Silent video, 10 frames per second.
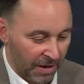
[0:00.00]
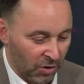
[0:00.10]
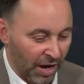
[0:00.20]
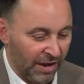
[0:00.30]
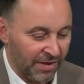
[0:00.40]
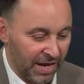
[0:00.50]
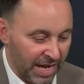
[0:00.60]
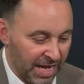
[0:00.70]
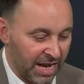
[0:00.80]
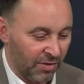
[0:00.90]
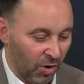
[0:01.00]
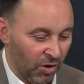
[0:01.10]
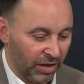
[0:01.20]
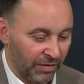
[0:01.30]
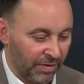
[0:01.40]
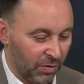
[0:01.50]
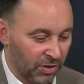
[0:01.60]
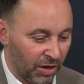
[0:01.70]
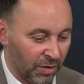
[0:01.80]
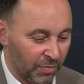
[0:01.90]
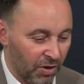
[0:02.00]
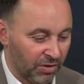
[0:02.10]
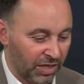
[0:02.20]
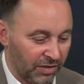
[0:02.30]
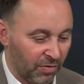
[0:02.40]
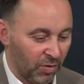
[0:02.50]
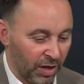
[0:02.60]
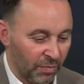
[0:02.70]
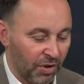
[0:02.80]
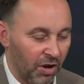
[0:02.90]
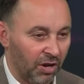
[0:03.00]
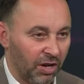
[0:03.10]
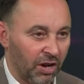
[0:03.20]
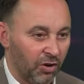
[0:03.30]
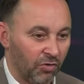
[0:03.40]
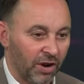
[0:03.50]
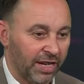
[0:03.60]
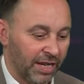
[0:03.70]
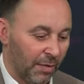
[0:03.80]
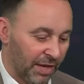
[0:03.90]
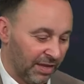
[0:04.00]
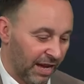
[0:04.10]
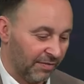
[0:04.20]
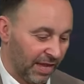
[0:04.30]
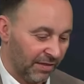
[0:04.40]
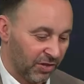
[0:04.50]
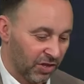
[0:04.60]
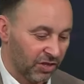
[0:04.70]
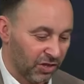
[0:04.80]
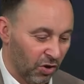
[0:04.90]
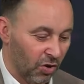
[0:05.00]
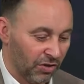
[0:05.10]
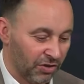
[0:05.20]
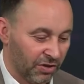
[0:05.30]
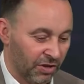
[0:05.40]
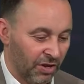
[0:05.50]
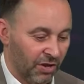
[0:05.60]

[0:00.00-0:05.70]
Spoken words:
Not even a year on, it feels like the party's falling apart. And already, I mean, they've just lost